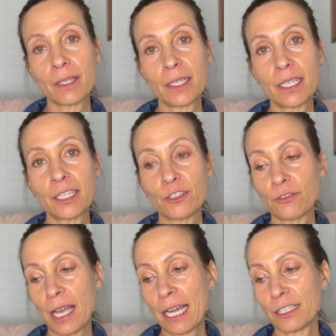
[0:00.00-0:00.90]
It is
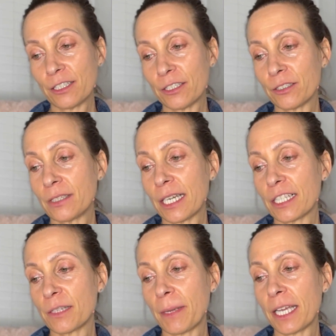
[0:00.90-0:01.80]
gratitude that
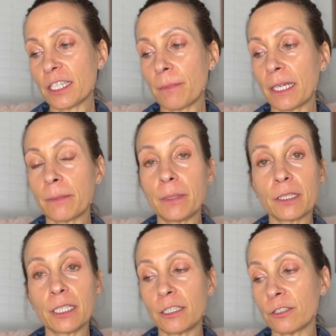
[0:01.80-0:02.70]
expands my
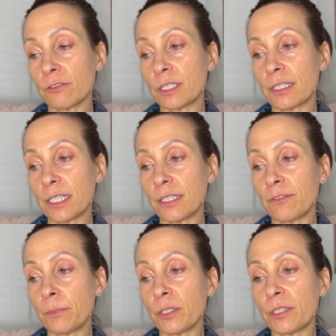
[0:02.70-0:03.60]
ability to
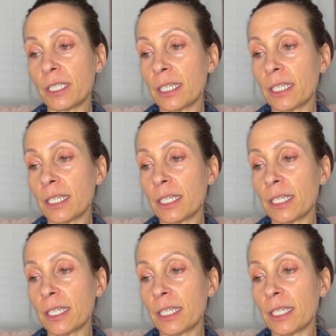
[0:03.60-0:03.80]
receive beauty